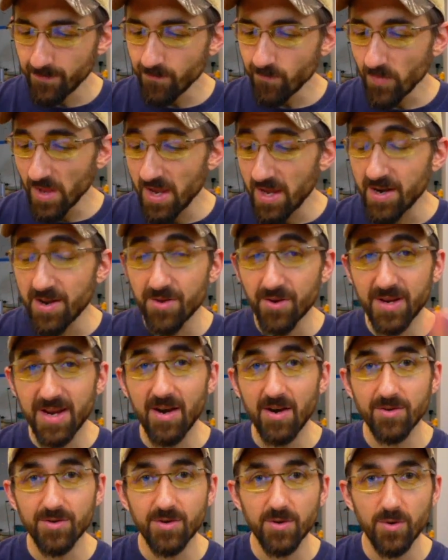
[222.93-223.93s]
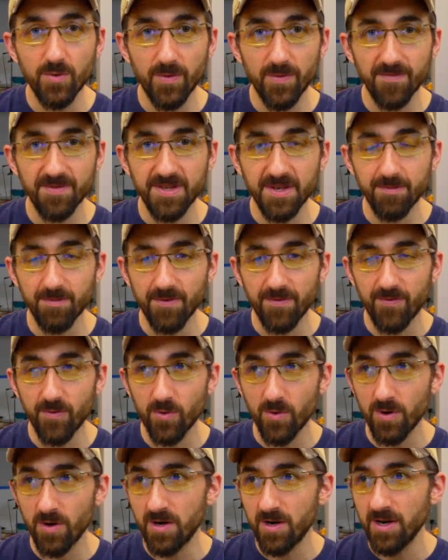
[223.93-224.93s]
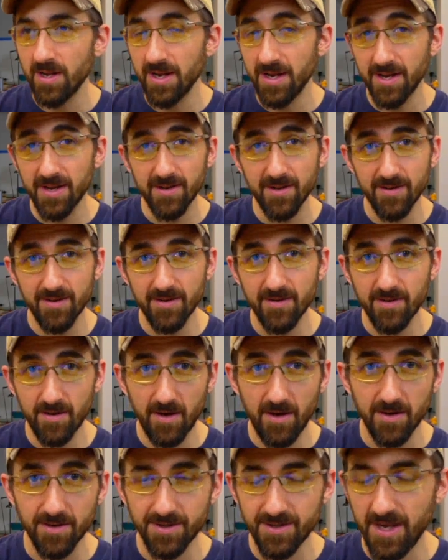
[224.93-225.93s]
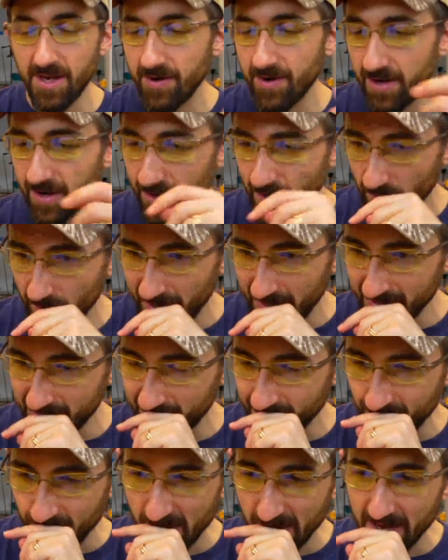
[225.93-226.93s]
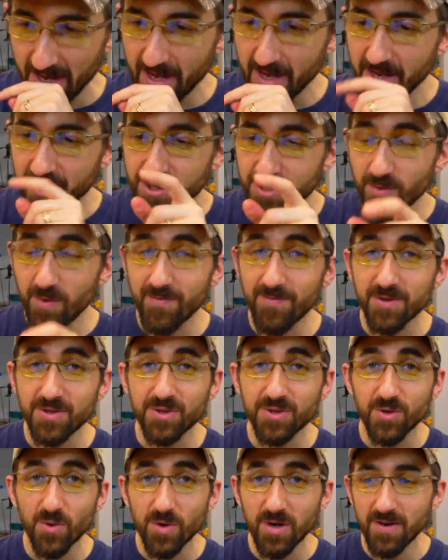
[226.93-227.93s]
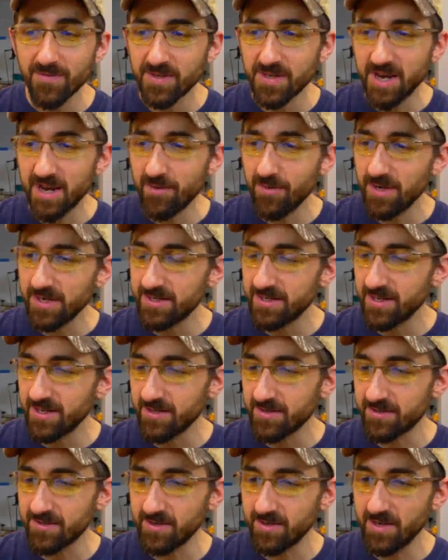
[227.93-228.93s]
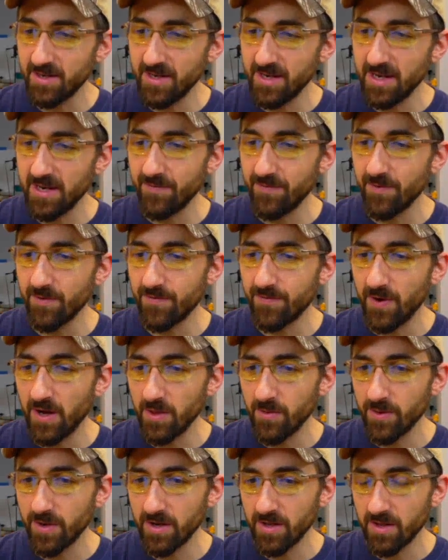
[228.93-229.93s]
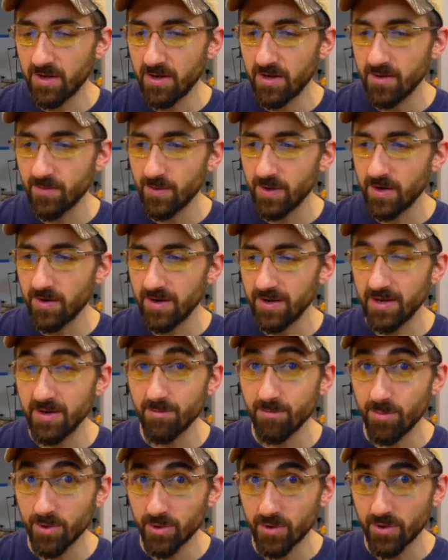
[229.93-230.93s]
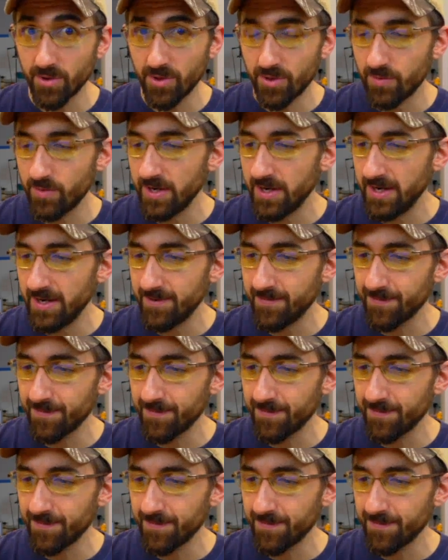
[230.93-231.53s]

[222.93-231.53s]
Another character who we've seen before in on Saturday, no less. So we have the story of Tiresias. And if you're following along, we are in book three.